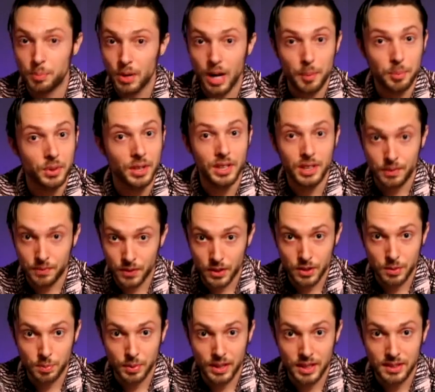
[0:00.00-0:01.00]
properly in the
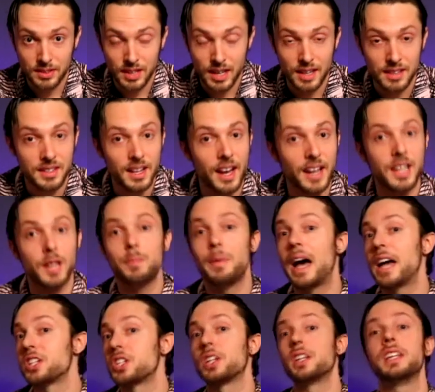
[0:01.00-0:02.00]
first place, and it's not gonna
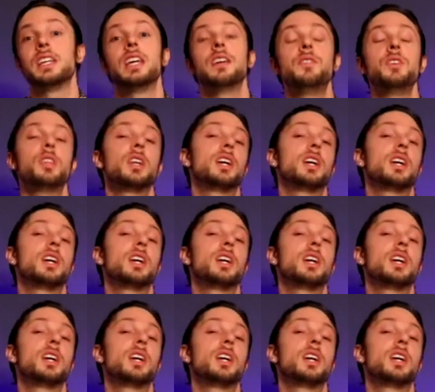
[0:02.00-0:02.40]
magically give you